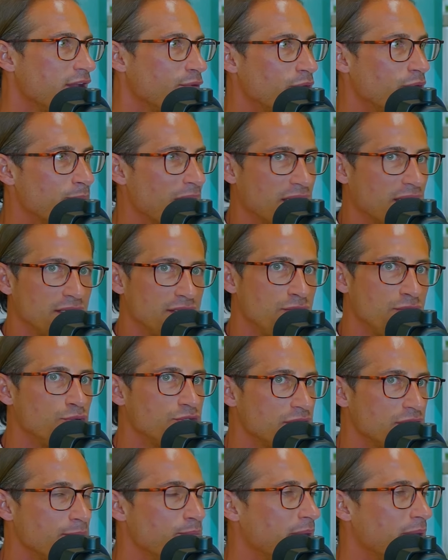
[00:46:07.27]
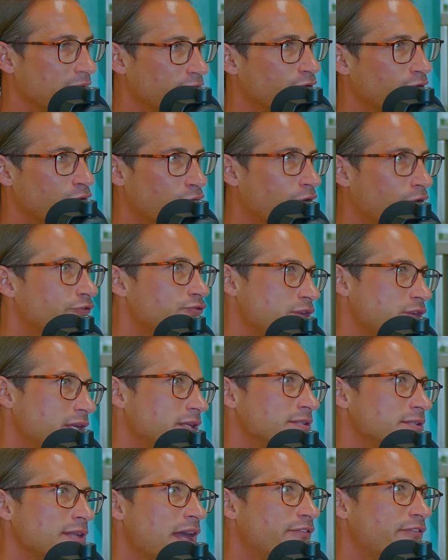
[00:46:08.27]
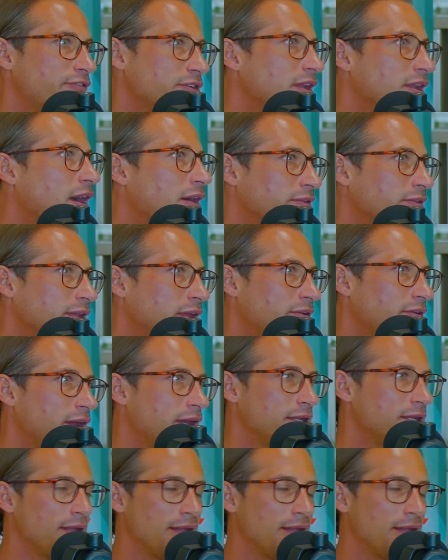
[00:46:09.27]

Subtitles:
will make a huge impact for a lot of traders in Africa out there, right?